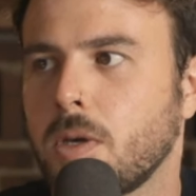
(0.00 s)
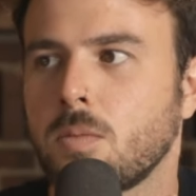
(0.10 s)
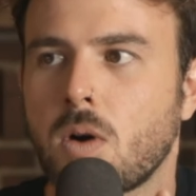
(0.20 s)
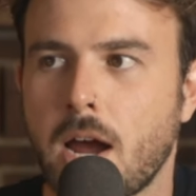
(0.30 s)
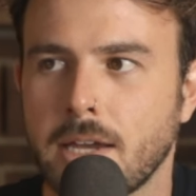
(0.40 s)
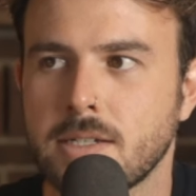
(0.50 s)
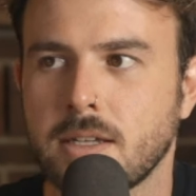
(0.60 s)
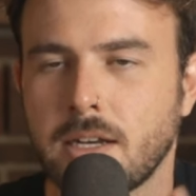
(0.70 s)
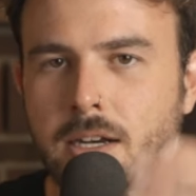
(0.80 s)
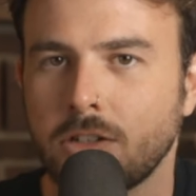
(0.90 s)
being more
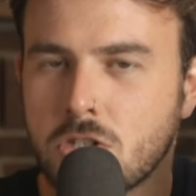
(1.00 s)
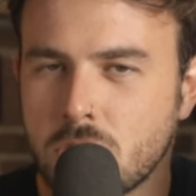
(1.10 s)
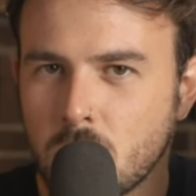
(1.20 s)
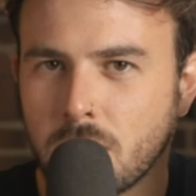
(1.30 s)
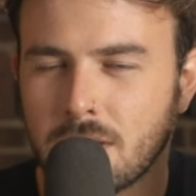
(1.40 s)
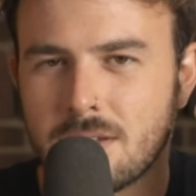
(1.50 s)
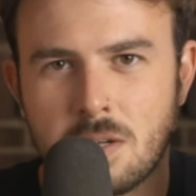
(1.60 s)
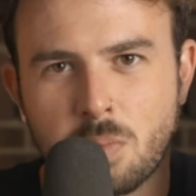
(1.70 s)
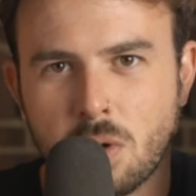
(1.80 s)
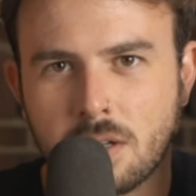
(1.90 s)
isolated, and just doing the
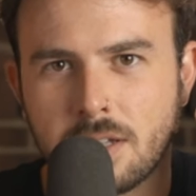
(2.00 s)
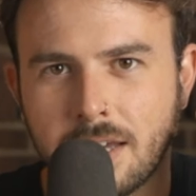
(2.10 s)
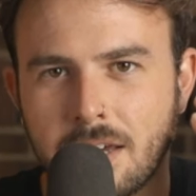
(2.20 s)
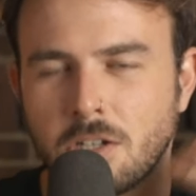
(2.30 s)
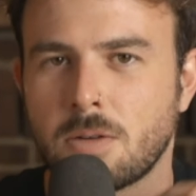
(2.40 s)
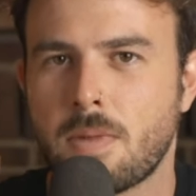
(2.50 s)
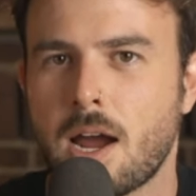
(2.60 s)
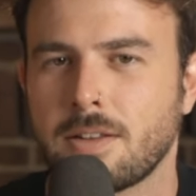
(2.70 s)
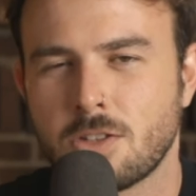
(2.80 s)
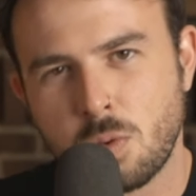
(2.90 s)
deep work like in your mind.